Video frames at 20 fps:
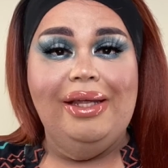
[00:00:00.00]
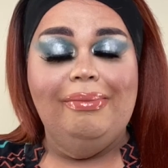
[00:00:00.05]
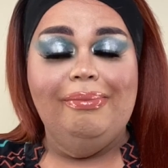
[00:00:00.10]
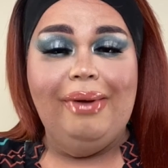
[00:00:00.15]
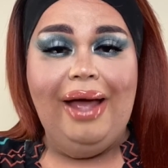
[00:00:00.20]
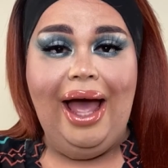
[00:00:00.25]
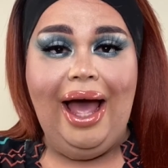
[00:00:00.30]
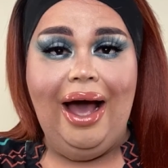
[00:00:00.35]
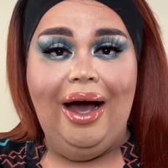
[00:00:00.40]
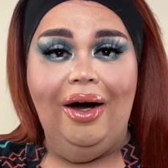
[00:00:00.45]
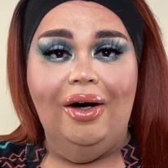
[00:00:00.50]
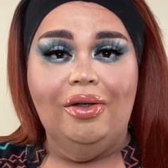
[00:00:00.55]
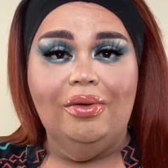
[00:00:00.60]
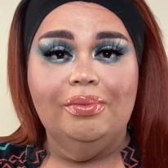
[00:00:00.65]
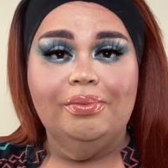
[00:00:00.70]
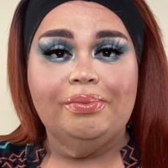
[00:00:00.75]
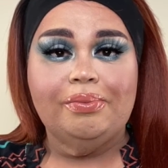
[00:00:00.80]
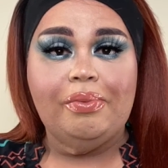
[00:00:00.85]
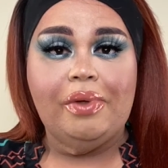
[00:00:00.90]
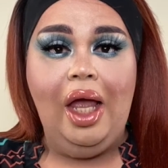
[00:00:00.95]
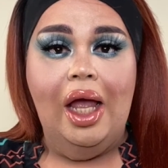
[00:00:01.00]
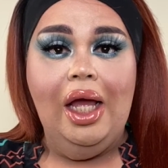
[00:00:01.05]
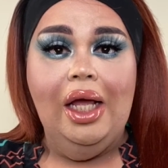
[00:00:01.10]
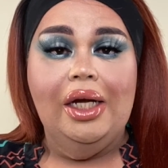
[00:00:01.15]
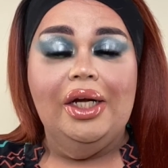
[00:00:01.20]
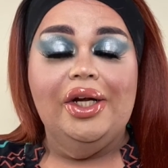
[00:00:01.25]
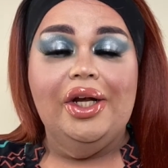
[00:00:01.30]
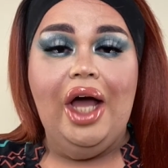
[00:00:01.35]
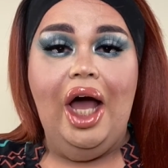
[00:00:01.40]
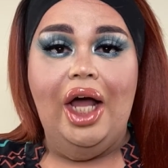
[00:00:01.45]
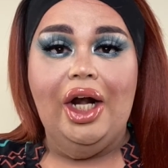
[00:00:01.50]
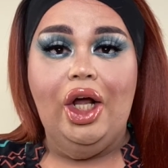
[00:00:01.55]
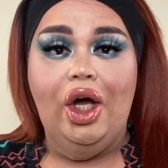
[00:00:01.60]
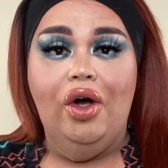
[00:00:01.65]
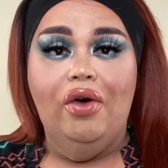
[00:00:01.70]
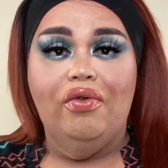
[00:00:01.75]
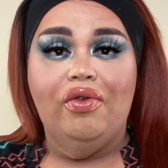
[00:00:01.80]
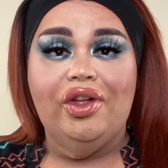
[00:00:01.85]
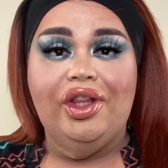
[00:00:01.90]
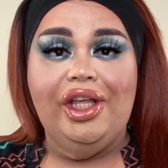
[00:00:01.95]
pal, not
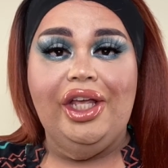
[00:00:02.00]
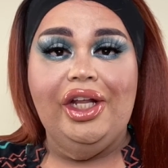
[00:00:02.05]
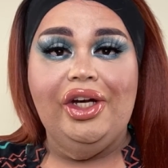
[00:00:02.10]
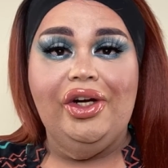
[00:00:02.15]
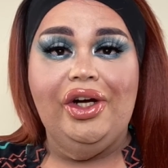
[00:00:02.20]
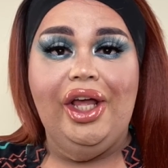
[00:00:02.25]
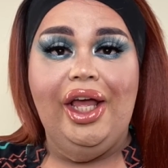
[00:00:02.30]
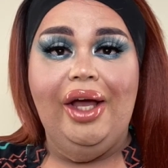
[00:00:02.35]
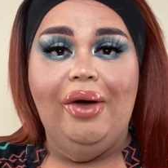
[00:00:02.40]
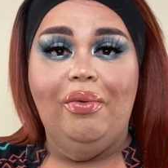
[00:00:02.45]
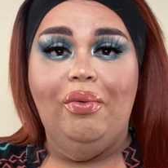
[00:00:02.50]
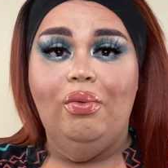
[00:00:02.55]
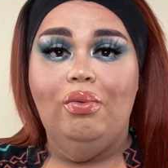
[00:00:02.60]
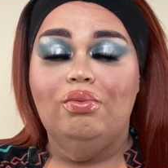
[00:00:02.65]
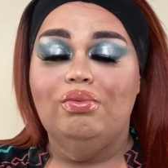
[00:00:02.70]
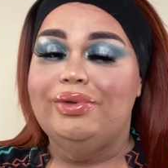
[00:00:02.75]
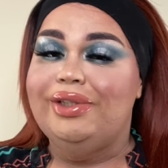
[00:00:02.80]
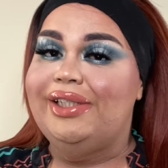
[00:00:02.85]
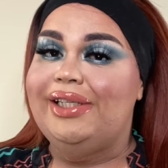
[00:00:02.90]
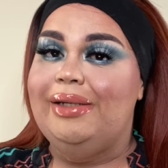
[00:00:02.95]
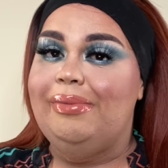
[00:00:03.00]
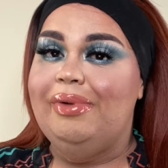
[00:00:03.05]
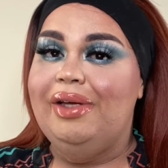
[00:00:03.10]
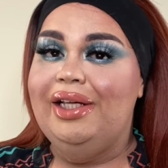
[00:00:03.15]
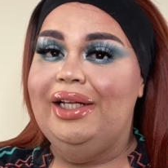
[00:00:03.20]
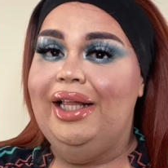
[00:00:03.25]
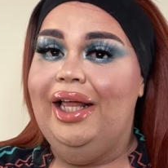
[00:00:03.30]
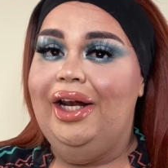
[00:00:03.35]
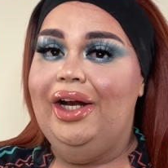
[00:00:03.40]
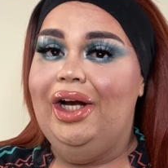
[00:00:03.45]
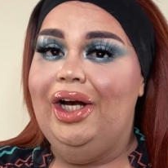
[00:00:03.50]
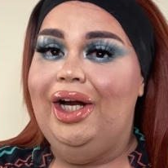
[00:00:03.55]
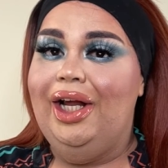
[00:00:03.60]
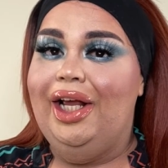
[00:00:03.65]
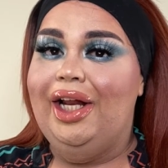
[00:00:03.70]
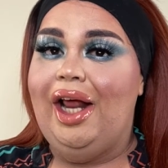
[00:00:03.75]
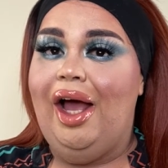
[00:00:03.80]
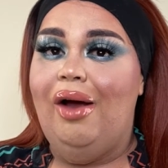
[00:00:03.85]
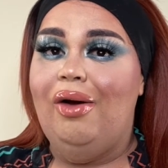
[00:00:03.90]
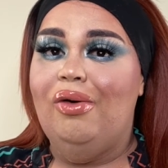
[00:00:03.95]
over the internet, send me a letter
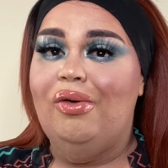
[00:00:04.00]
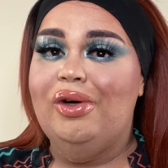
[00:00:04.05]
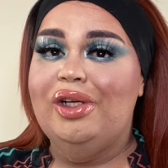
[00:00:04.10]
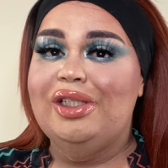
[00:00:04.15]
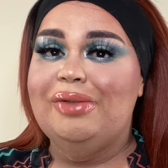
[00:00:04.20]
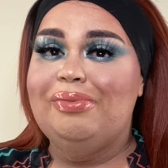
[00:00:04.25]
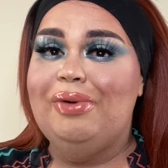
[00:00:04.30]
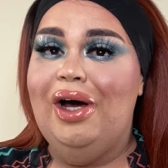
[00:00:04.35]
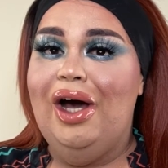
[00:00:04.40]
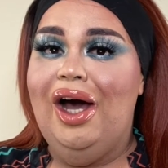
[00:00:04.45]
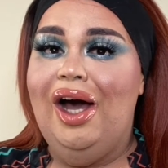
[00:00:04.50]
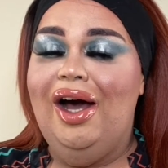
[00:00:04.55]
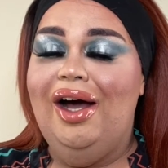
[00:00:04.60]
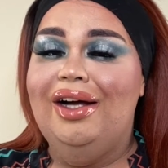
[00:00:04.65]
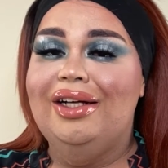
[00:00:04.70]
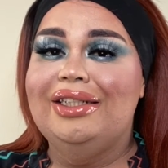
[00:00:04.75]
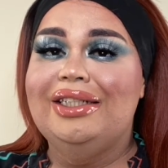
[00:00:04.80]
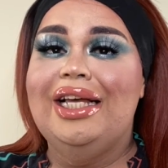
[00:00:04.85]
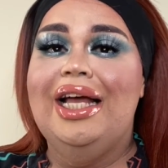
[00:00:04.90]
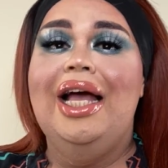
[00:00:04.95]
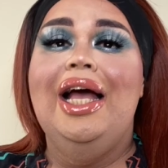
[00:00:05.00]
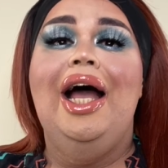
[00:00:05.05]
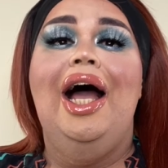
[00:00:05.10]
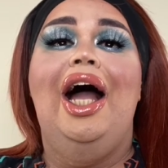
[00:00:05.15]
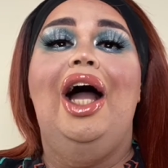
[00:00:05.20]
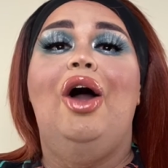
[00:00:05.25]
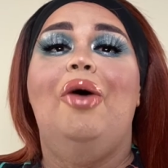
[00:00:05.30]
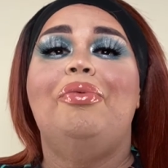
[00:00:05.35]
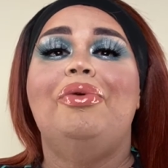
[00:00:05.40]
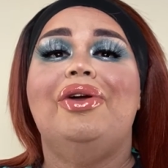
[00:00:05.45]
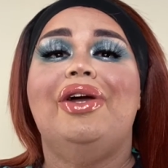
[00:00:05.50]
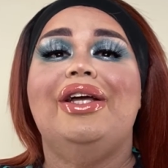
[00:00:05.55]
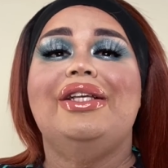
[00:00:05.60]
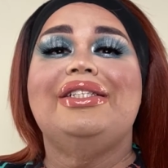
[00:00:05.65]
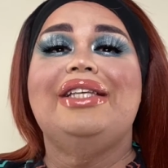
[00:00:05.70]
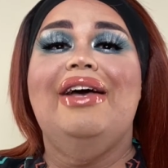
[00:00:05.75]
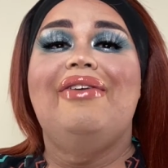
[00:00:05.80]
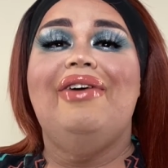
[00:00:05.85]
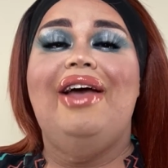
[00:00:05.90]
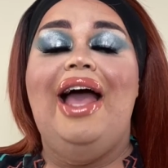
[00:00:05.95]
and I will respond. I hope you
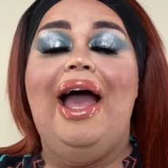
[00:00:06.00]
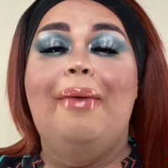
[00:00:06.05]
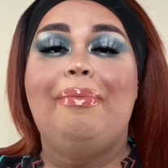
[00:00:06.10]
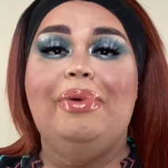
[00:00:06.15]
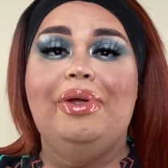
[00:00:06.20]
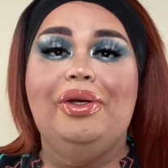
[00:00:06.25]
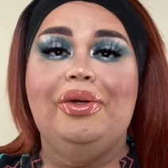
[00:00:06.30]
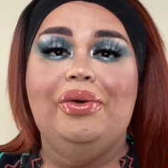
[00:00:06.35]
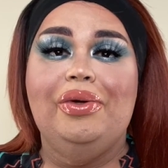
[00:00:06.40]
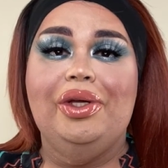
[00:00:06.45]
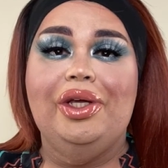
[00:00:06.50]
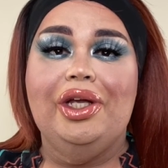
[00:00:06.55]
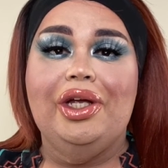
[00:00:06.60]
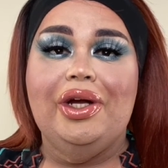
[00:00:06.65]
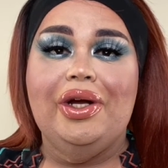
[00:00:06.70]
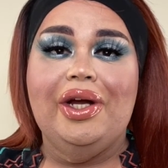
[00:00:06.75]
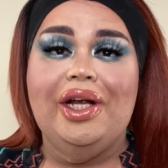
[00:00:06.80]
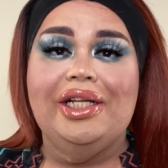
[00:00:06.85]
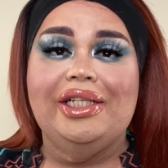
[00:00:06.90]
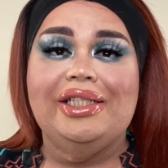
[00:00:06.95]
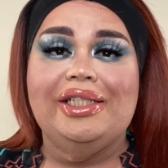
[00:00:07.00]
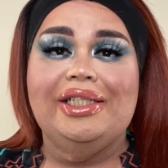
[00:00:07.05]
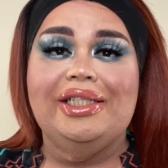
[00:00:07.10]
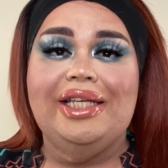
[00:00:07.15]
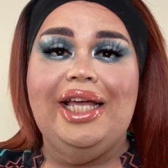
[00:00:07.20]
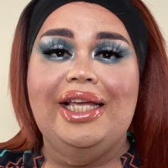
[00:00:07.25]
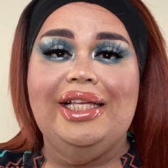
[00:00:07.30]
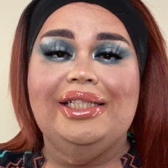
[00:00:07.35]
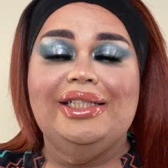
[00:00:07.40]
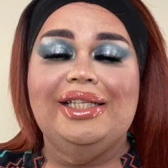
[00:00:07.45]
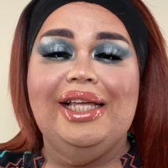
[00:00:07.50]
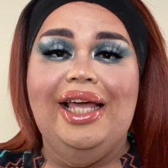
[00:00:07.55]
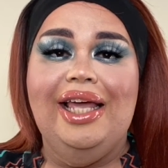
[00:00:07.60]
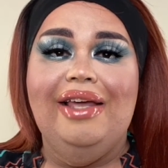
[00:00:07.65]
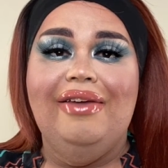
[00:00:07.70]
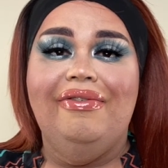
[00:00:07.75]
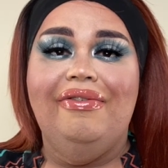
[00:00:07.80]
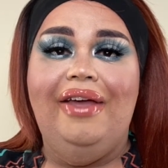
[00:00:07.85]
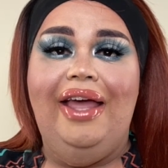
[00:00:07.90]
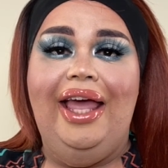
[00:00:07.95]
guys have a happy new year and stay
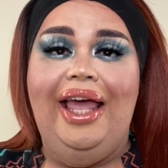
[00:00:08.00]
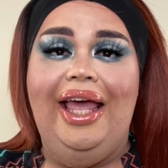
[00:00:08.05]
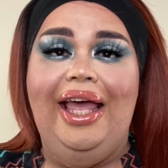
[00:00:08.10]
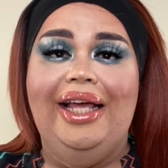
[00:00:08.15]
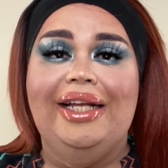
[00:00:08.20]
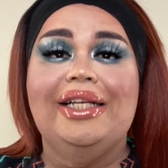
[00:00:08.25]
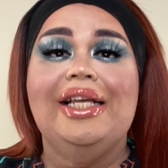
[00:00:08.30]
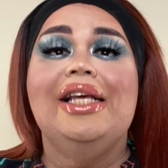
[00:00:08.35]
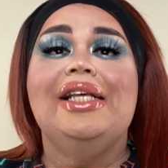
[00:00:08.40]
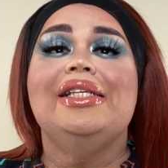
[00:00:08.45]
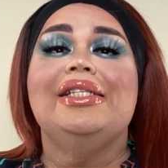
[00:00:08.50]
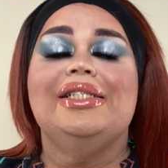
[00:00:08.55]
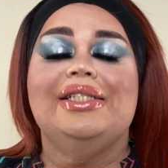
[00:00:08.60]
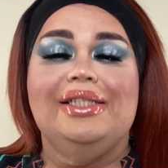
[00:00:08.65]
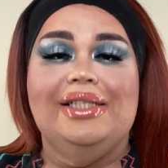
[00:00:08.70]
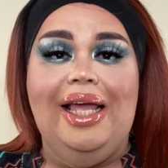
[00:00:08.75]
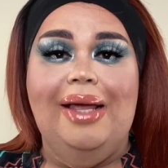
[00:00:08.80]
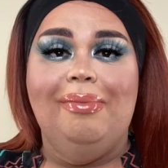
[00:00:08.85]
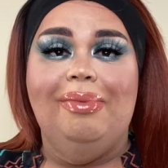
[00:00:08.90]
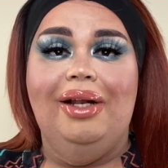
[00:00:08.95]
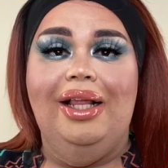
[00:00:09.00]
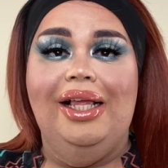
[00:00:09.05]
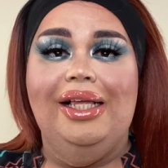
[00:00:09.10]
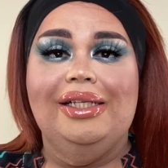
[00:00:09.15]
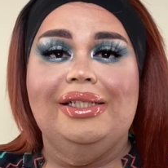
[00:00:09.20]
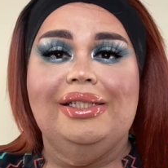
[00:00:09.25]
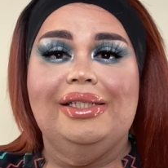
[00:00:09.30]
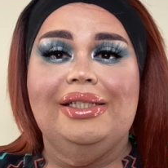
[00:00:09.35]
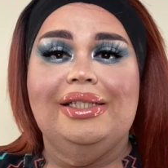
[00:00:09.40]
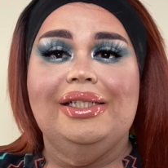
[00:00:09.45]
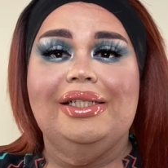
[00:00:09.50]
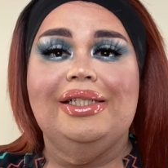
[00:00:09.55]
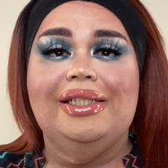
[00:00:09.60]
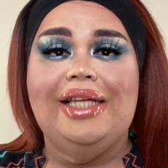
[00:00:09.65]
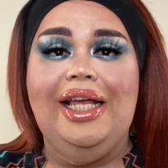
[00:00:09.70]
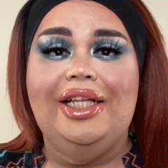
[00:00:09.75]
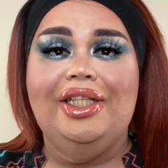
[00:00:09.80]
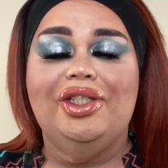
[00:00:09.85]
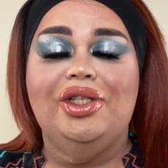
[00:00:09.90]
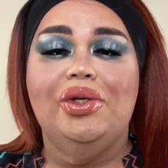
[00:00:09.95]
safe and stay blessed.
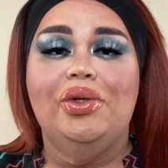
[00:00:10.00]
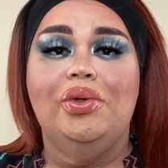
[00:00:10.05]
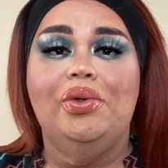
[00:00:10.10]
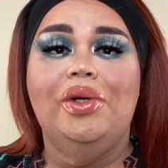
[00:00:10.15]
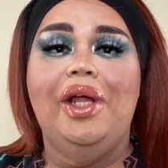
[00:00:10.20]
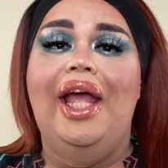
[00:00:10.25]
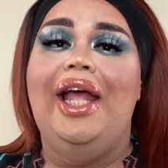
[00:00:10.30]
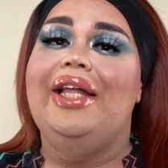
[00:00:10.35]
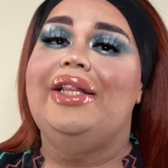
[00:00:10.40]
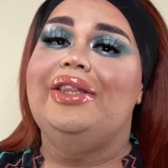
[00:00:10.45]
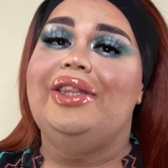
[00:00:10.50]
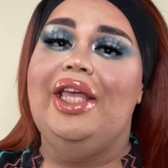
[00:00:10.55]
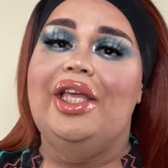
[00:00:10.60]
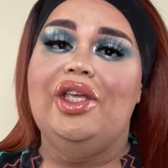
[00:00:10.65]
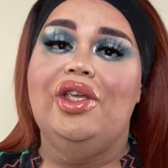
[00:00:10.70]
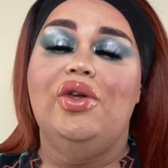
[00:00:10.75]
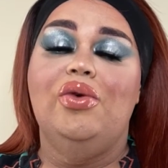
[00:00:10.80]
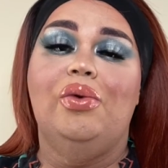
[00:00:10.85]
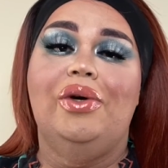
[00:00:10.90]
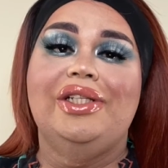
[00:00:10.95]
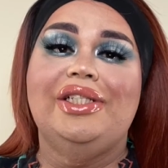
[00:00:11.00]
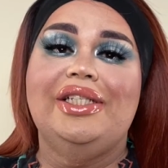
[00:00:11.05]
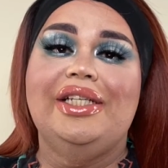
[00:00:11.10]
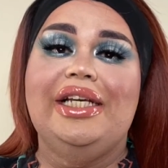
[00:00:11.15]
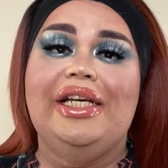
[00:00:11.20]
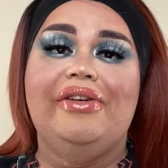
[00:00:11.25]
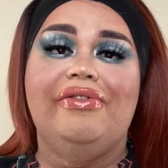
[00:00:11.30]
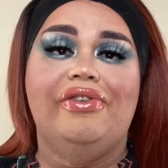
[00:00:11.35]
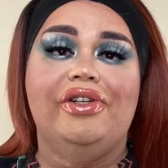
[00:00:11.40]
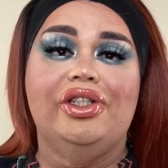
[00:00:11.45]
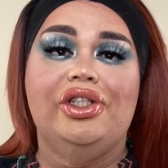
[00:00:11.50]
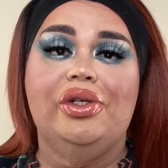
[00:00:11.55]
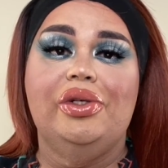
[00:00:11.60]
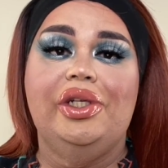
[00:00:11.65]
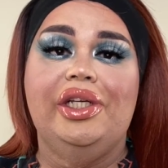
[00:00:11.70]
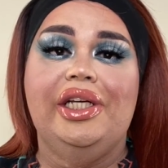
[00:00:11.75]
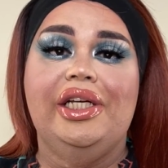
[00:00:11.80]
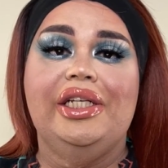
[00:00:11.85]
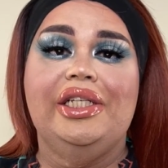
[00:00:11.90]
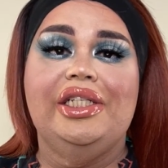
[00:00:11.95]
Stay tuned, and thank you once again for
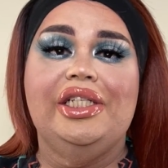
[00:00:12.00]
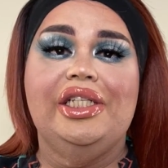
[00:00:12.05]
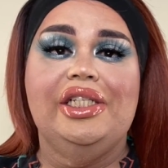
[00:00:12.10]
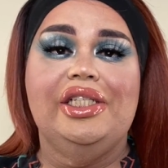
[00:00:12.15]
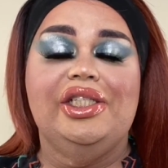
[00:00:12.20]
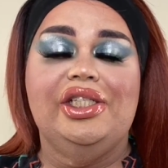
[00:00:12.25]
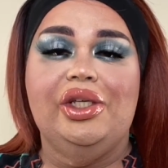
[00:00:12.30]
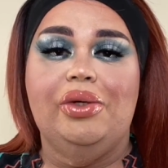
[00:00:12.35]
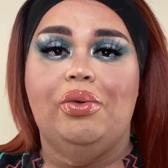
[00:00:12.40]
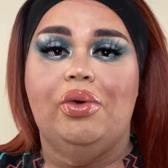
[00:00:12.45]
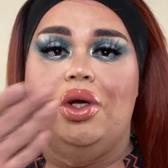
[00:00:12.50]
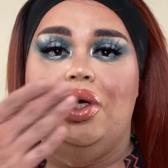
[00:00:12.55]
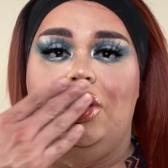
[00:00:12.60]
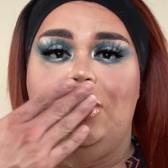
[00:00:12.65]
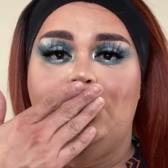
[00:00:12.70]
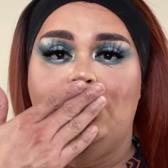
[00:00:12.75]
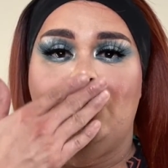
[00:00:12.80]
tuning in to Zee World.